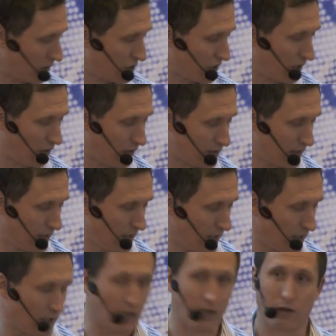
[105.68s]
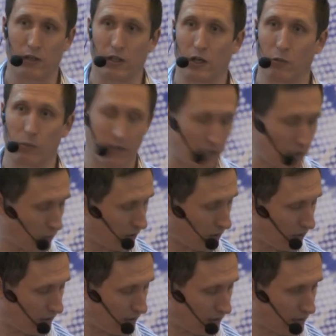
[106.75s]
and share it, with anyone
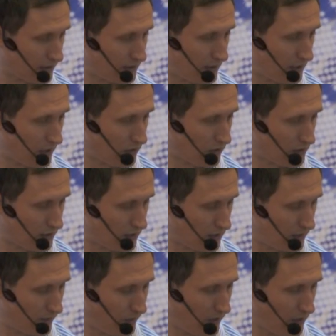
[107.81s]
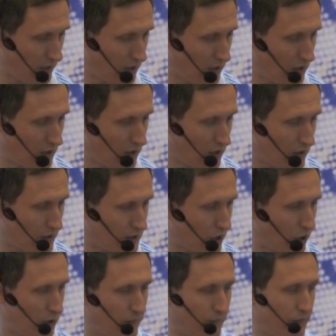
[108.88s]
you think that's interested.
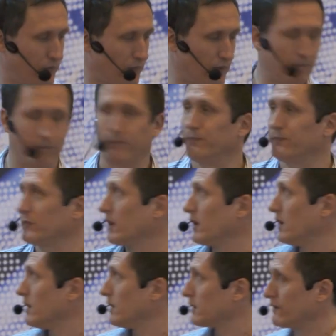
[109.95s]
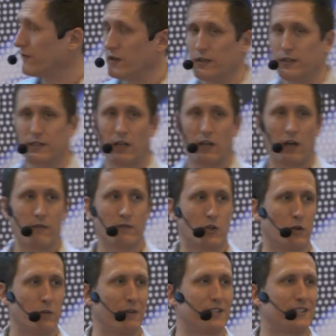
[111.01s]
So, the first, I'm
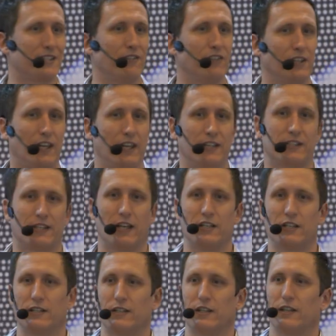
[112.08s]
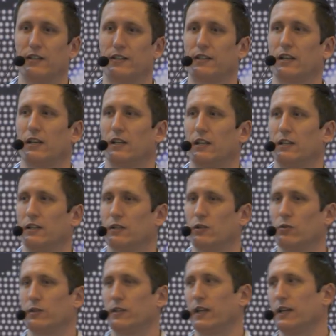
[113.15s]
talking about 7 key stages in this
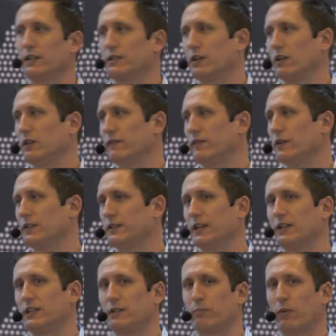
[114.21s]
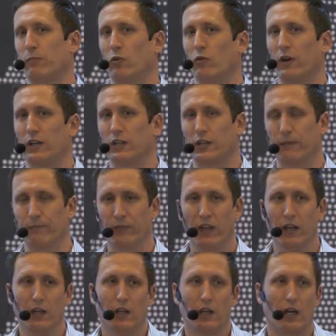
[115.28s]
talk today. So the first stage is preparation.
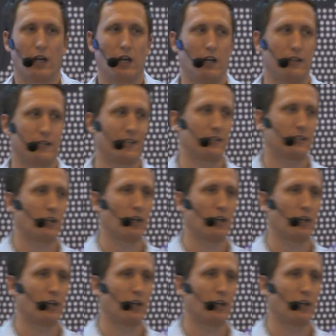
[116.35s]
It sounds